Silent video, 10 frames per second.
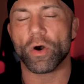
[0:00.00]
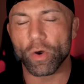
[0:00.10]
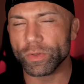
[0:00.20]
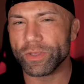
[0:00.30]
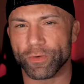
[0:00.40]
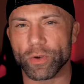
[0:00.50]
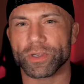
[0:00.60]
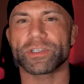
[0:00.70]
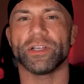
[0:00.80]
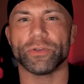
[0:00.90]
Only
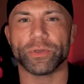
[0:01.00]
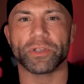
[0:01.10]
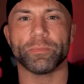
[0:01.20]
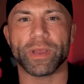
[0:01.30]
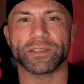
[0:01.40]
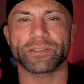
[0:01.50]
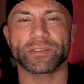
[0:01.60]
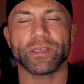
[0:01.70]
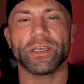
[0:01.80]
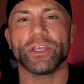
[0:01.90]
focus on doing your best.